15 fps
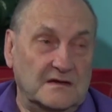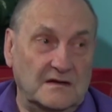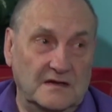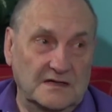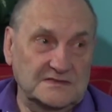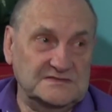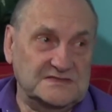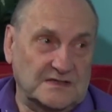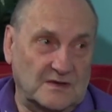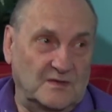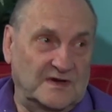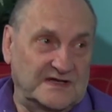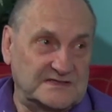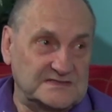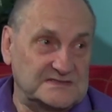
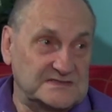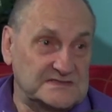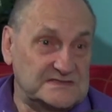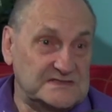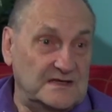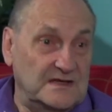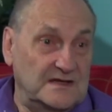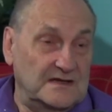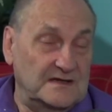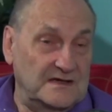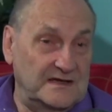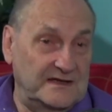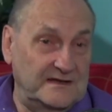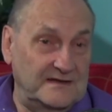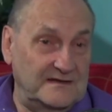consequences
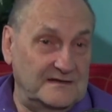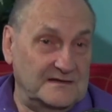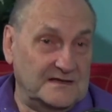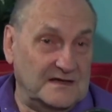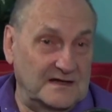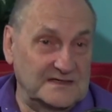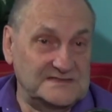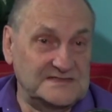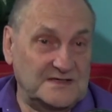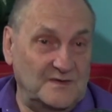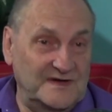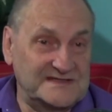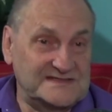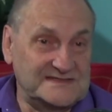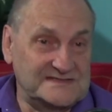and
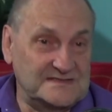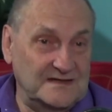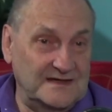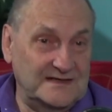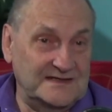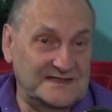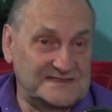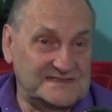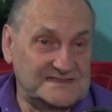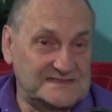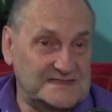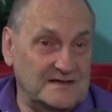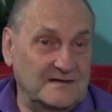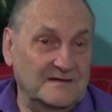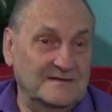consequences not
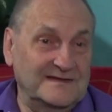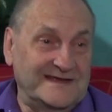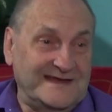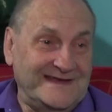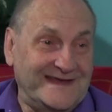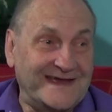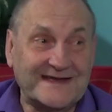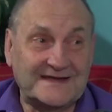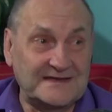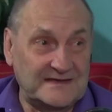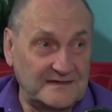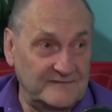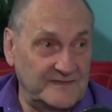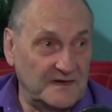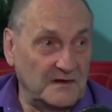necessarily
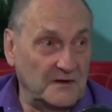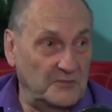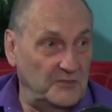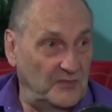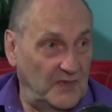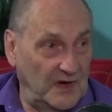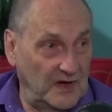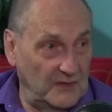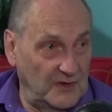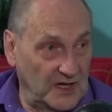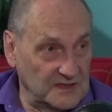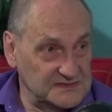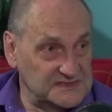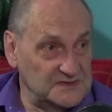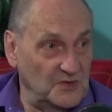negative there are
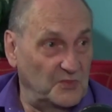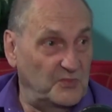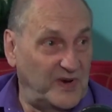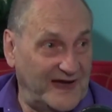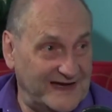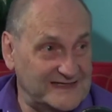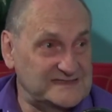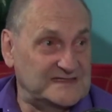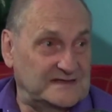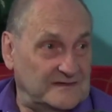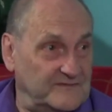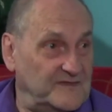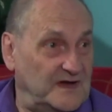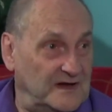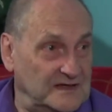also
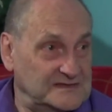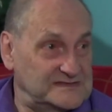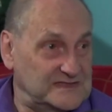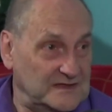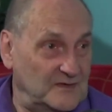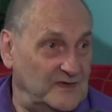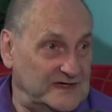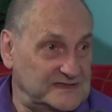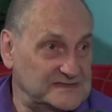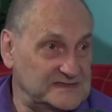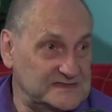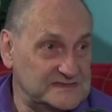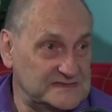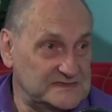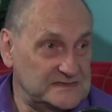positive
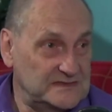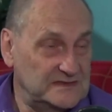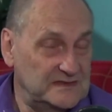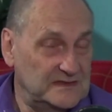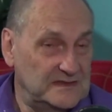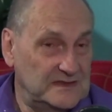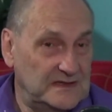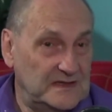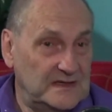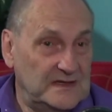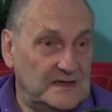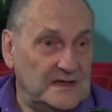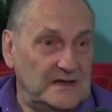consequences okay